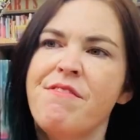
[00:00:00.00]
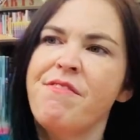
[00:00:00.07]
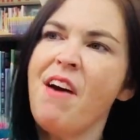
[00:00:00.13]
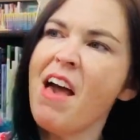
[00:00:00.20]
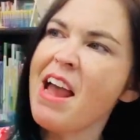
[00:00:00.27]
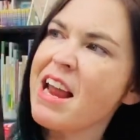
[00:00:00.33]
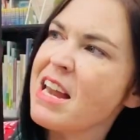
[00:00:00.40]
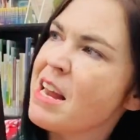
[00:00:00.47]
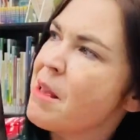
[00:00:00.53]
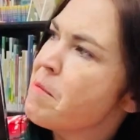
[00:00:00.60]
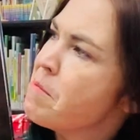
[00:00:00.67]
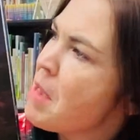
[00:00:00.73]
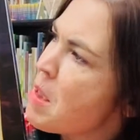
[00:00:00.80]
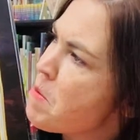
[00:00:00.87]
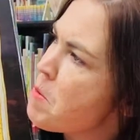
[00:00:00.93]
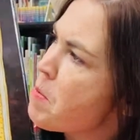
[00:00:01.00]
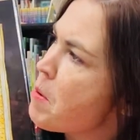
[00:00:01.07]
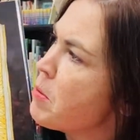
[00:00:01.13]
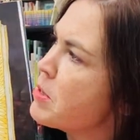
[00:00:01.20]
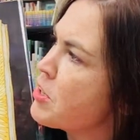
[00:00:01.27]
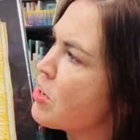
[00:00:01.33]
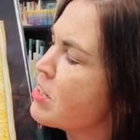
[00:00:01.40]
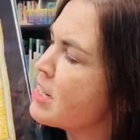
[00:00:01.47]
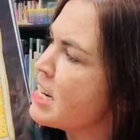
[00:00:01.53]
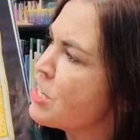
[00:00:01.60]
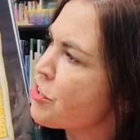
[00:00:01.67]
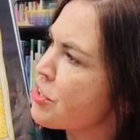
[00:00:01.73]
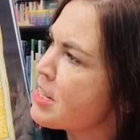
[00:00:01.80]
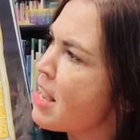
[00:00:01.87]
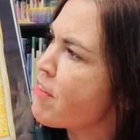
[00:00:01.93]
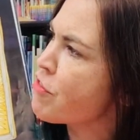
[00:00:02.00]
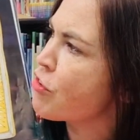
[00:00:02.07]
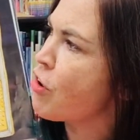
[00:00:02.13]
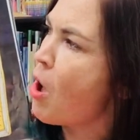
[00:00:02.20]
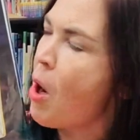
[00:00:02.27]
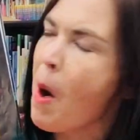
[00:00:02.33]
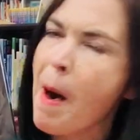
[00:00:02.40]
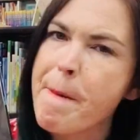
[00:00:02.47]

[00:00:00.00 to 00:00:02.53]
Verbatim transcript: Fine, maybe bubbles aren't dangerous after all.